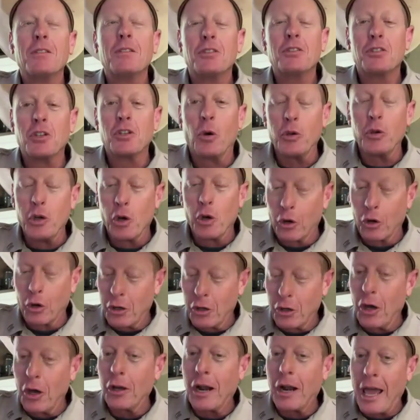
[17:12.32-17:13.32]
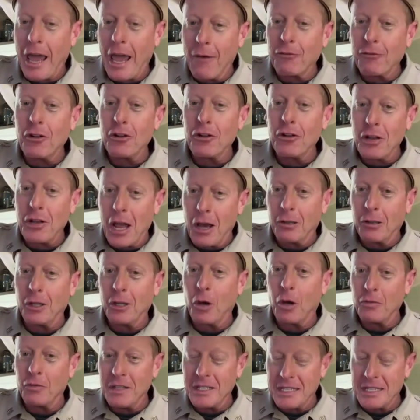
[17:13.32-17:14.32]
so you're going to have to
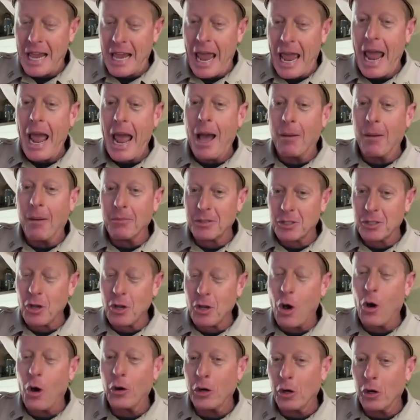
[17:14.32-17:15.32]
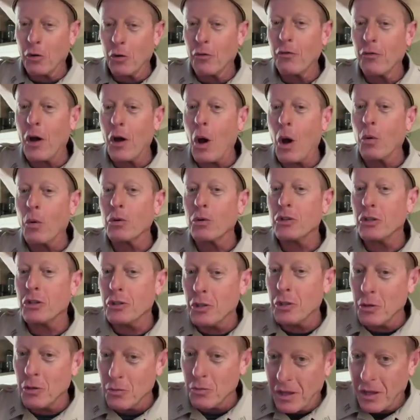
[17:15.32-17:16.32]
download these apps on your phone to
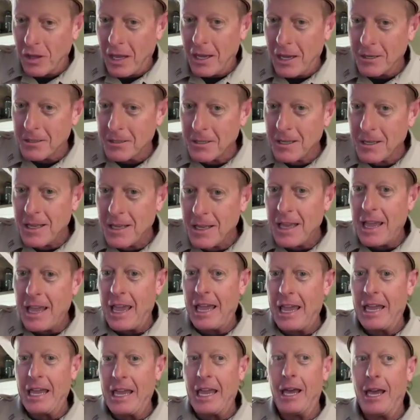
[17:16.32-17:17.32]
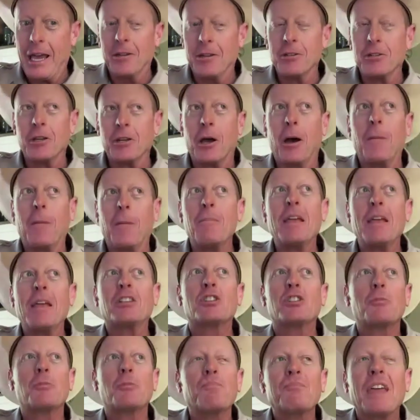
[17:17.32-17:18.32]
do that, and uh,
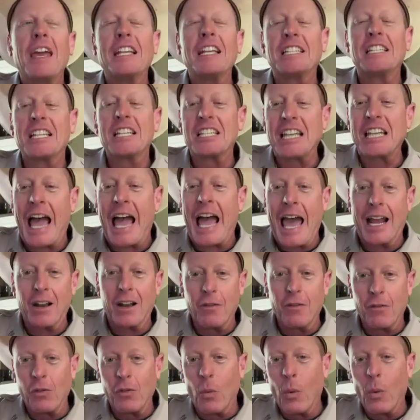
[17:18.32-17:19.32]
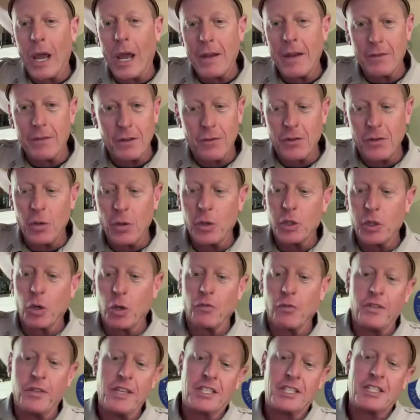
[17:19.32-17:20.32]
it's it's a sign of the wave of the
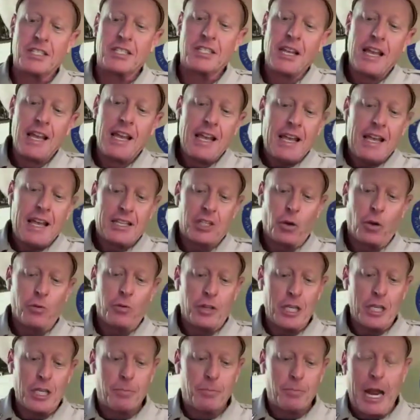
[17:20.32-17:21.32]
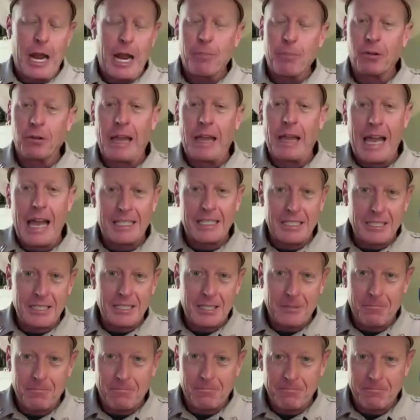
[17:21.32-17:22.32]
future. This so these paper
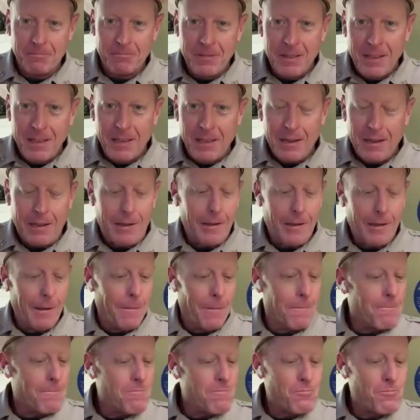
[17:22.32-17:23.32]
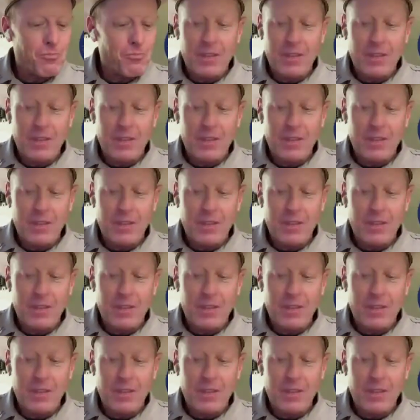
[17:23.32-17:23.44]
license, um,